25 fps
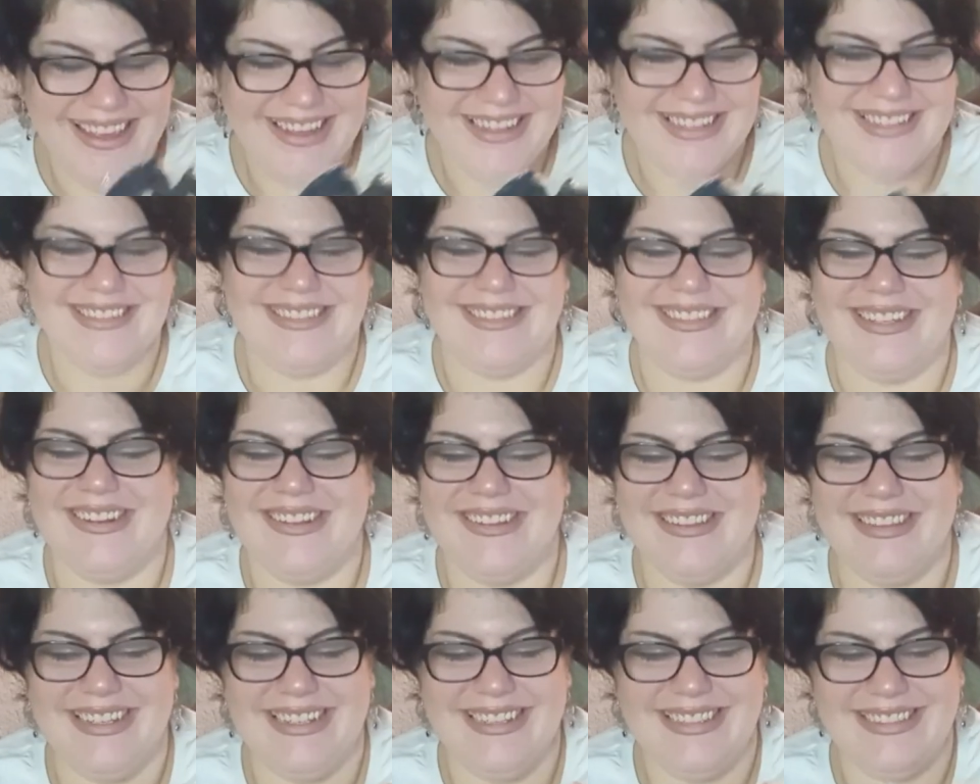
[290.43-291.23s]
So
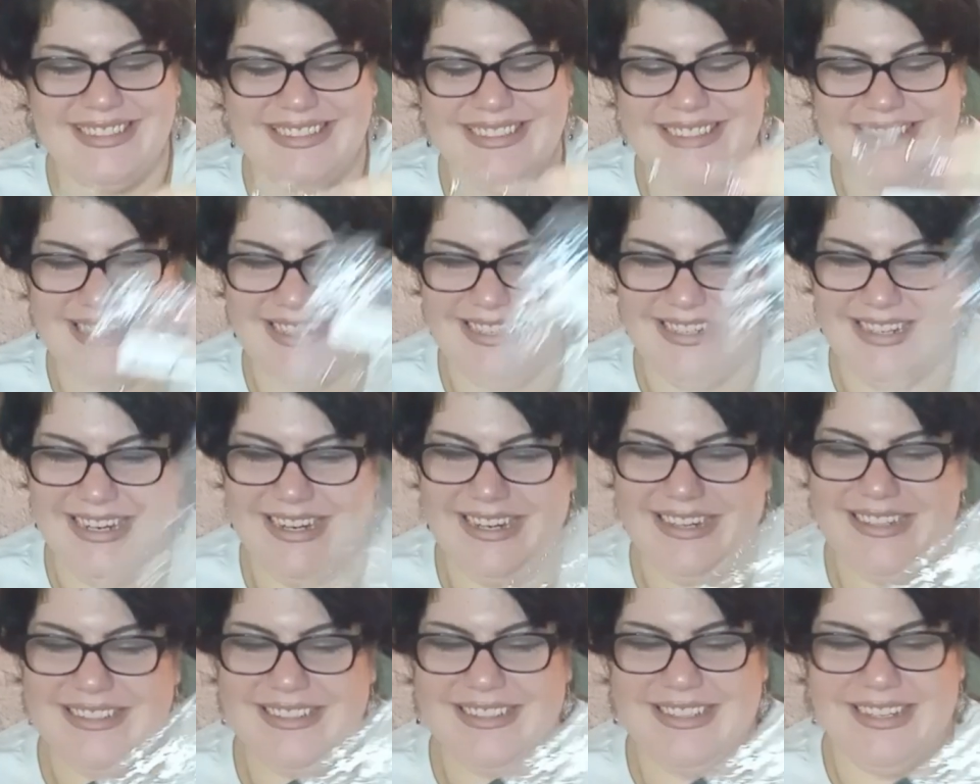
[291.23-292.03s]
this is the
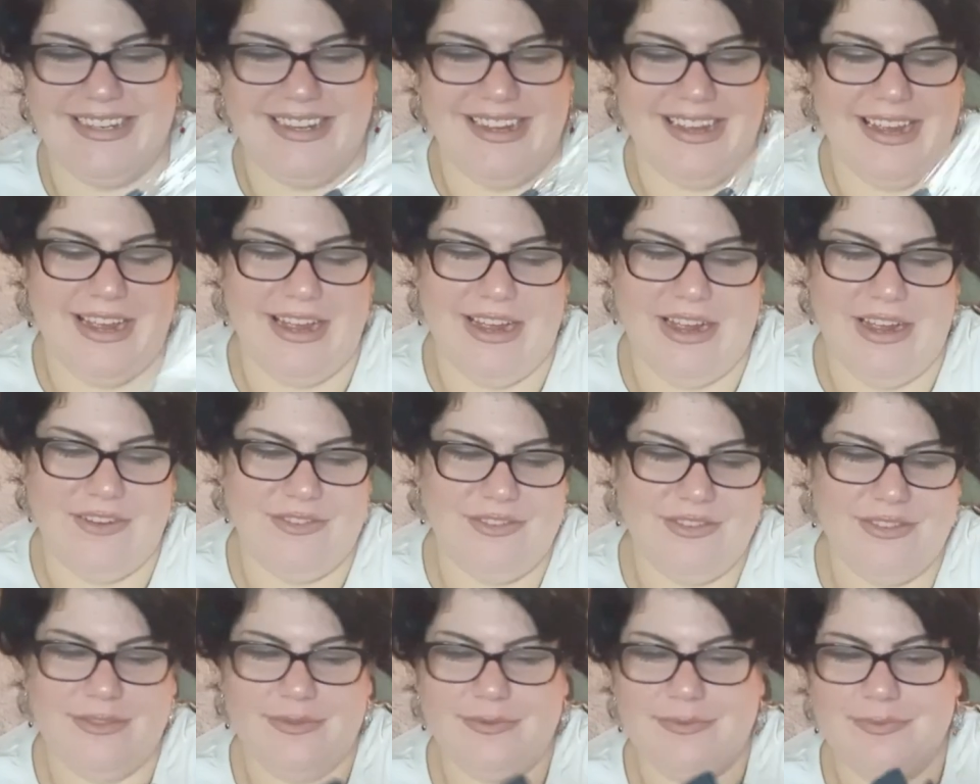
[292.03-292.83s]
next thing I have.